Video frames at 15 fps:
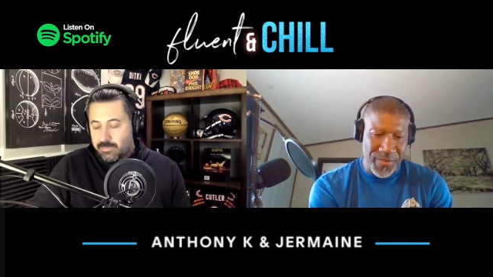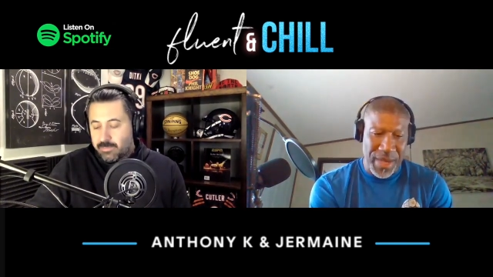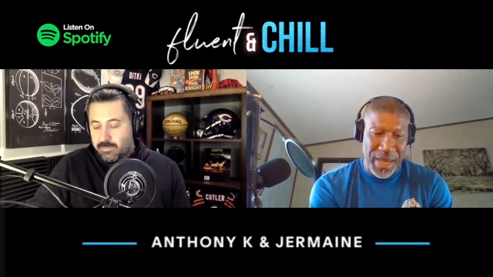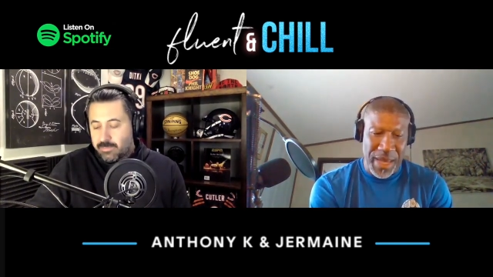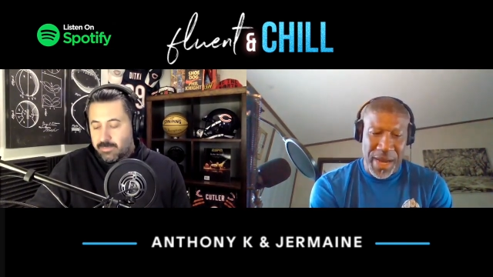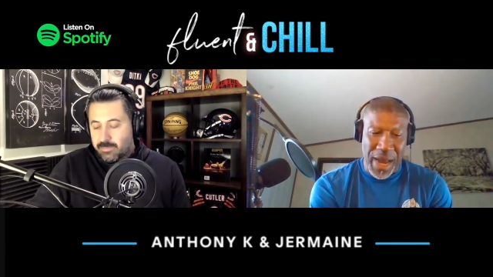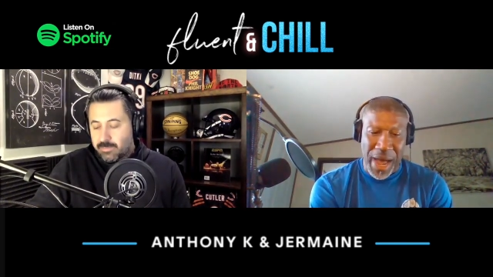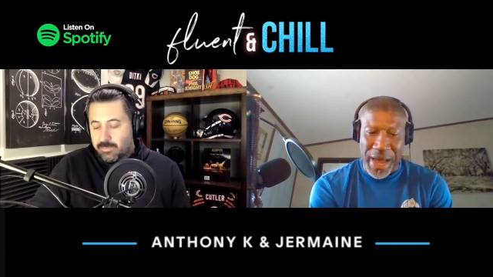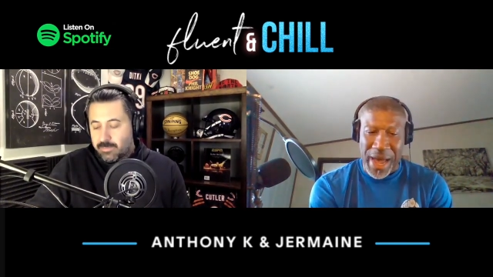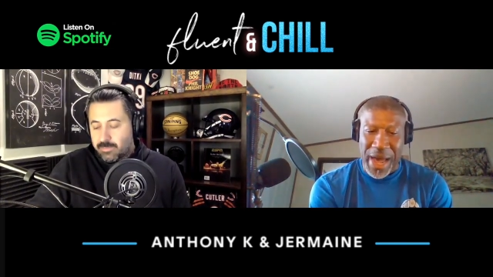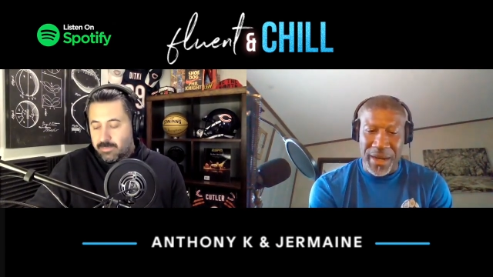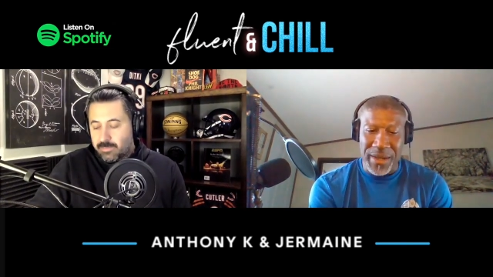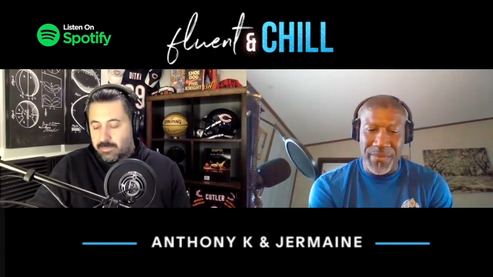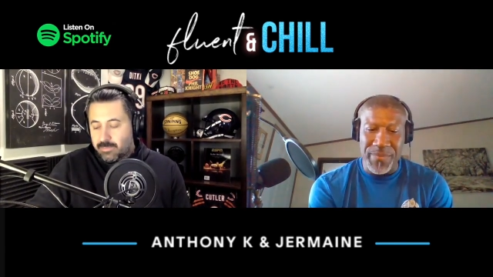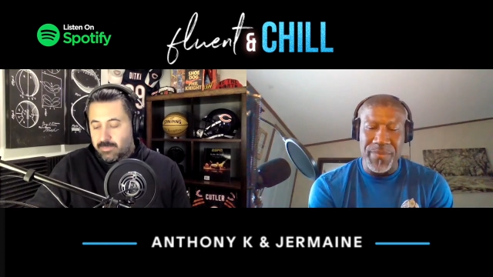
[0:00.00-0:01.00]
Speaker 1: And I
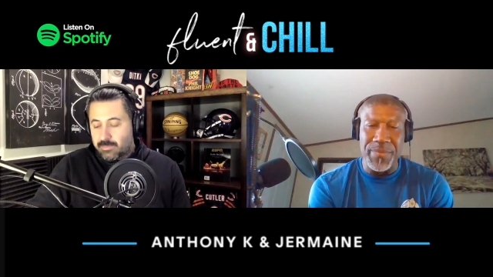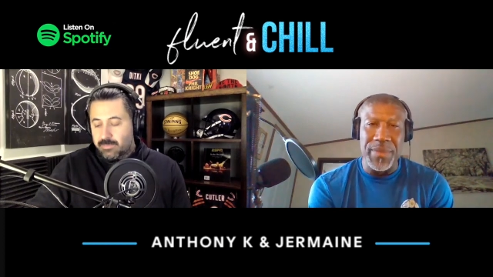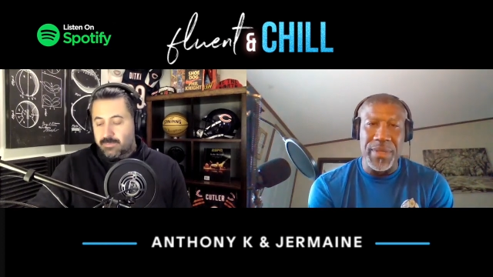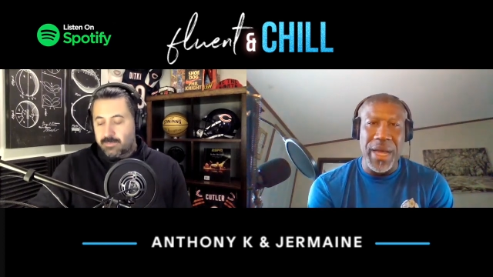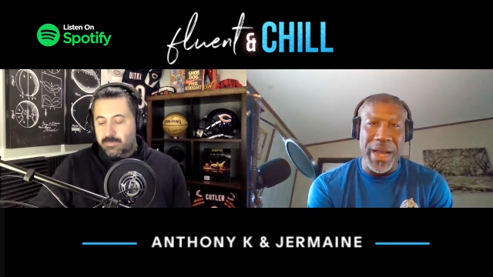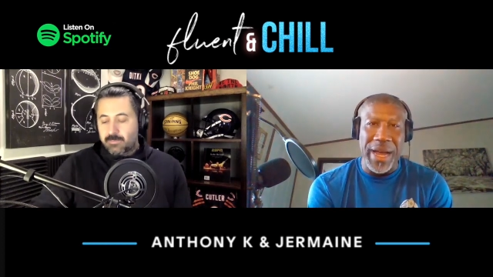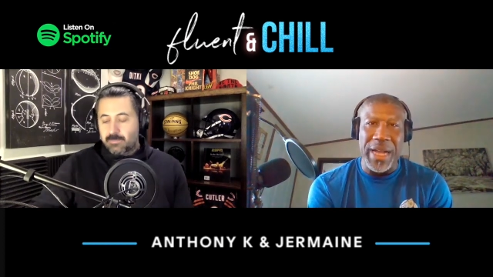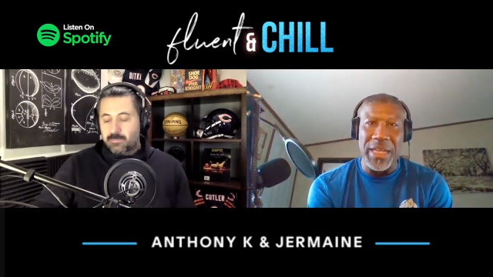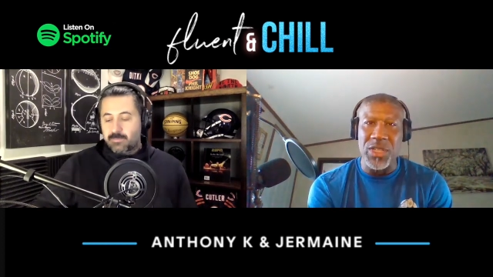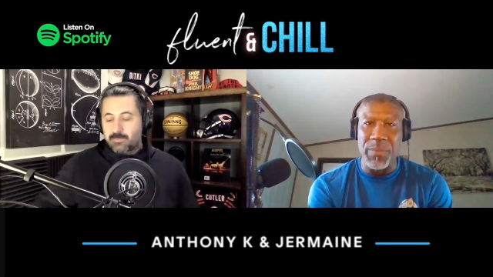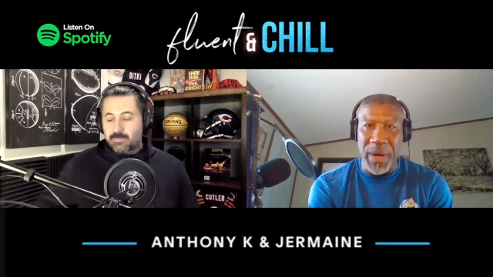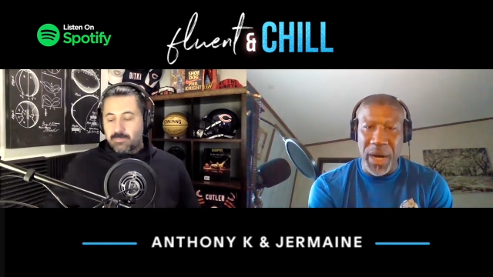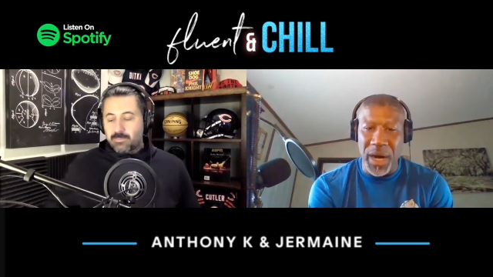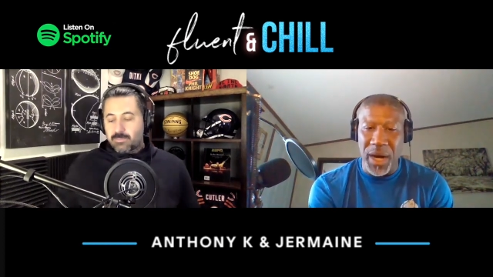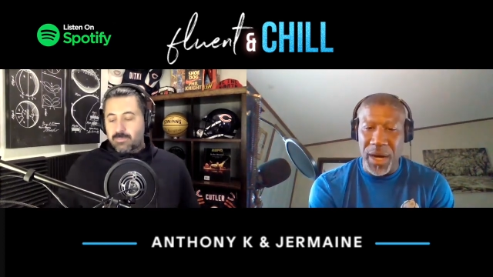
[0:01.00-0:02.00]
got I got
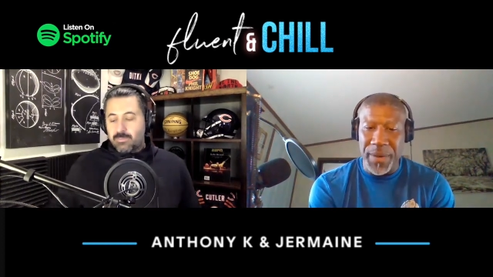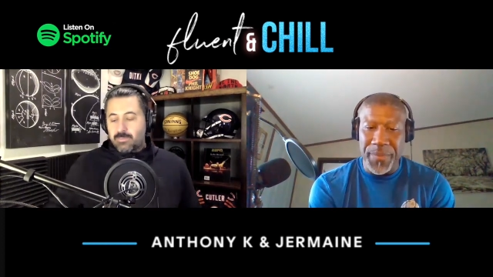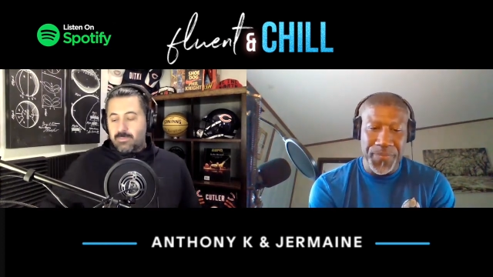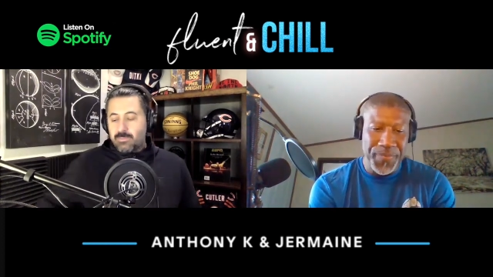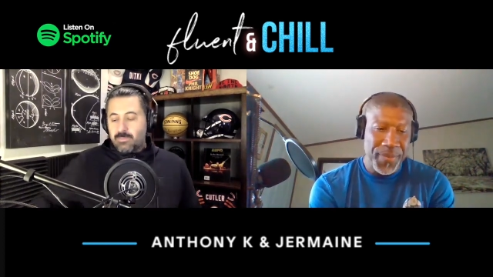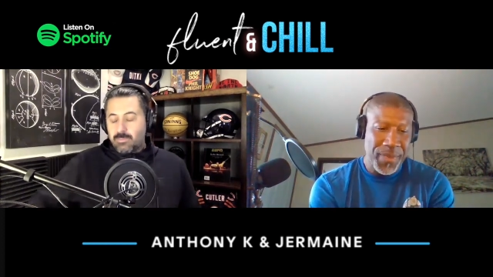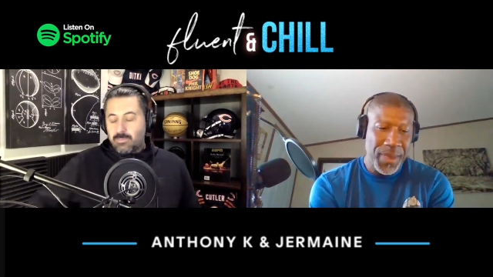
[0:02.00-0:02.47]
Jabbar